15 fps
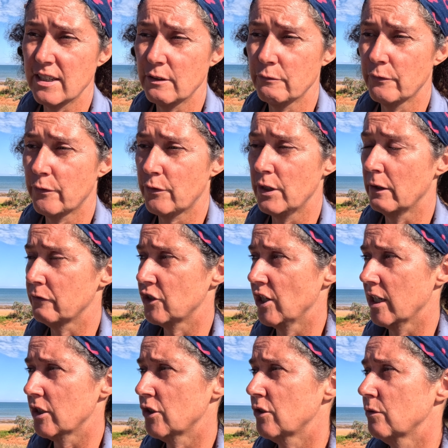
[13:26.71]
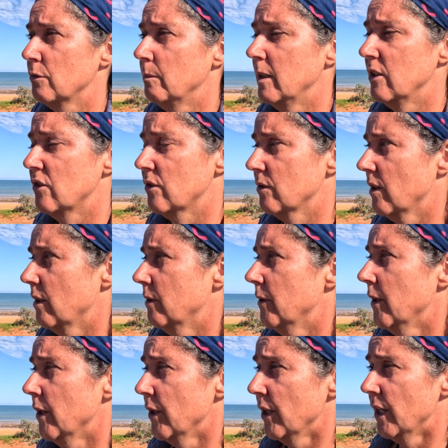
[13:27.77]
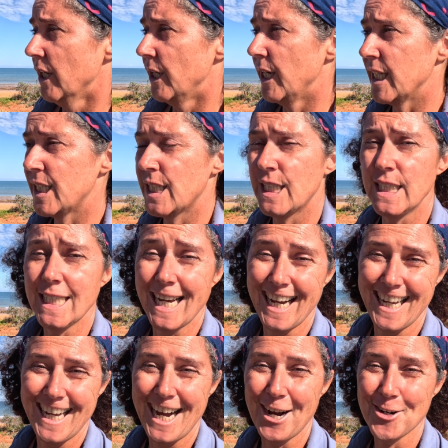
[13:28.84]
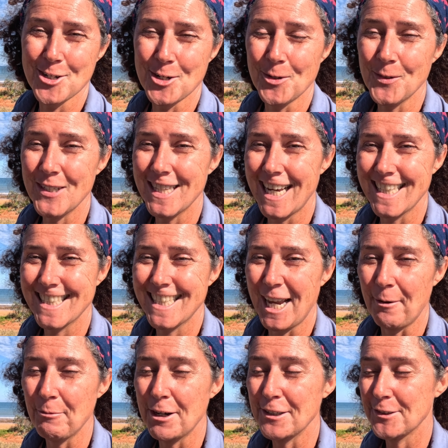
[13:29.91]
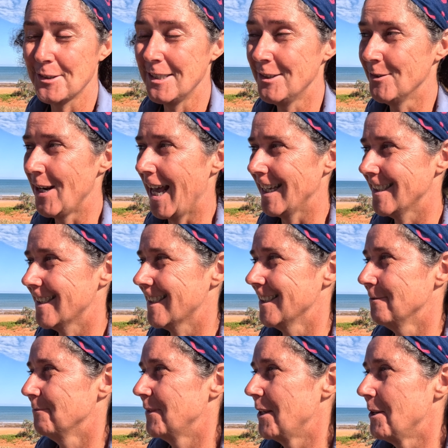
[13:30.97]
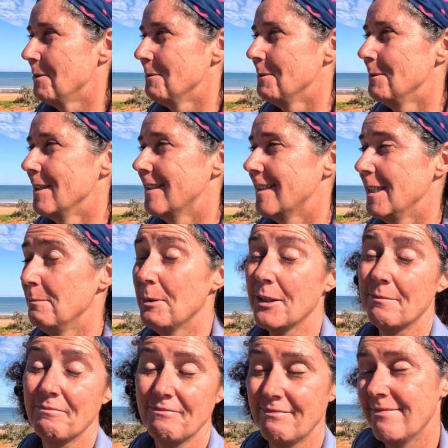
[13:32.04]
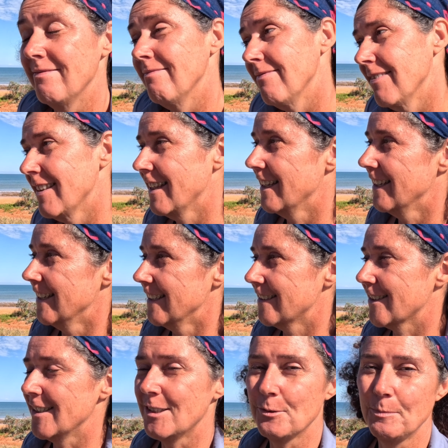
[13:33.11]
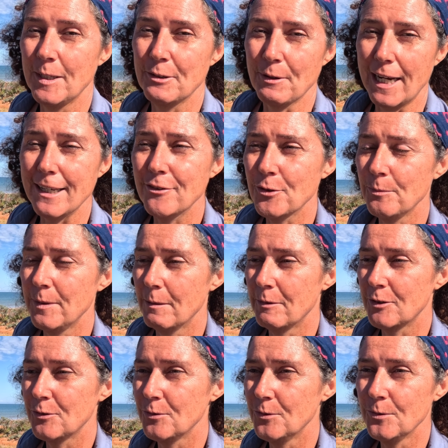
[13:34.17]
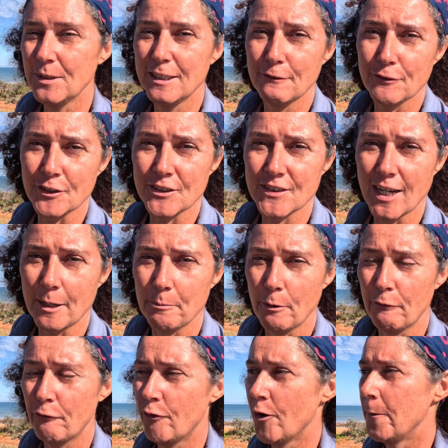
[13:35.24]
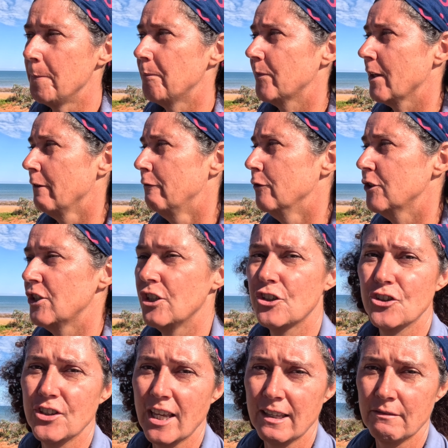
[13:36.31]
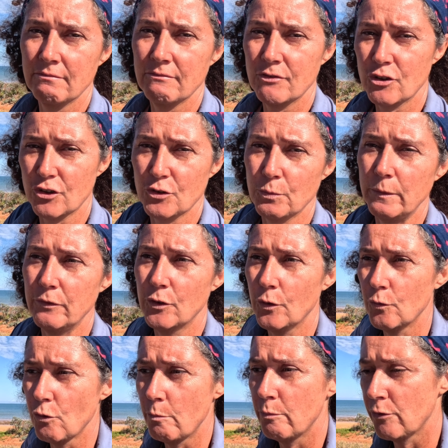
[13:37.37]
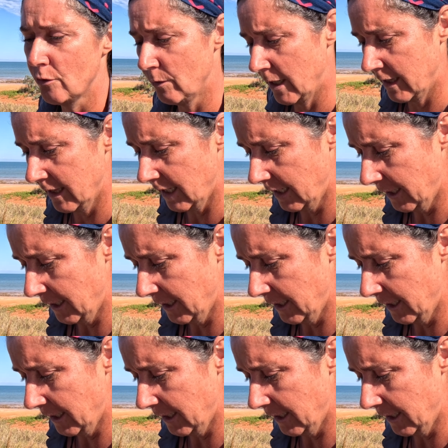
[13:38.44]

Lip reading: it free of charge to me. So let's see how long that camera is going to last. We will see, but it's going to be great to be able to do different type of footage than just with the GoPro and